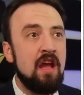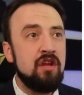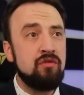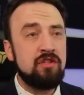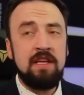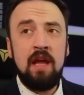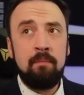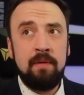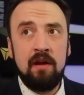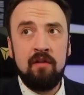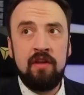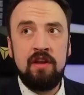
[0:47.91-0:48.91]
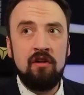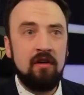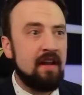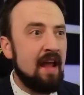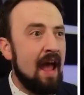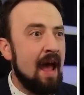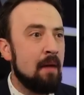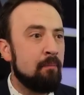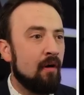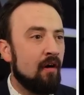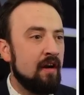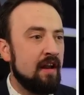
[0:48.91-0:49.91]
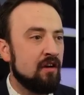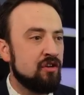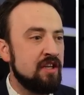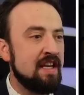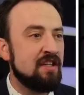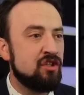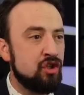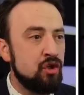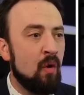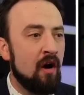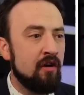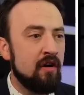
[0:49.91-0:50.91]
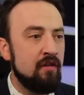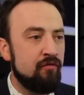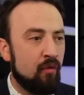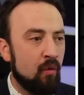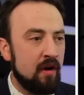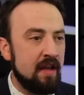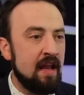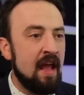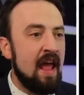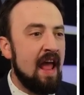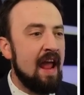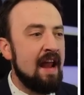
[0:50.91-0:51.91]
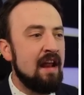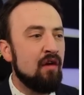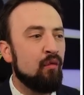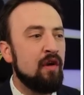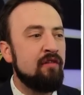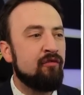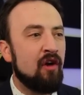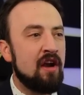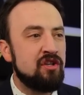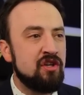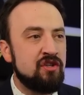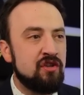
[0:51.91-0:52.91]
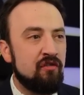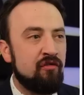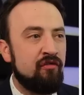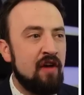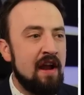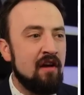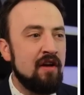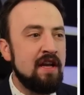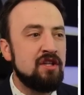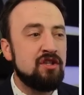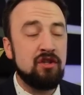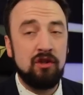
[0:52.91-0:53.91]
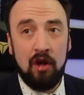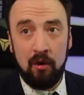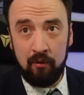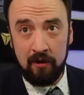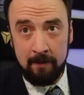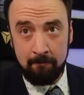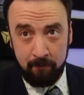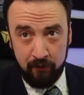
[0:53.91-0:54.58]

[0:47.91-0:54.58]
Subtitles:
You see up here that your cap on energy is 240 and it refreshes very slowly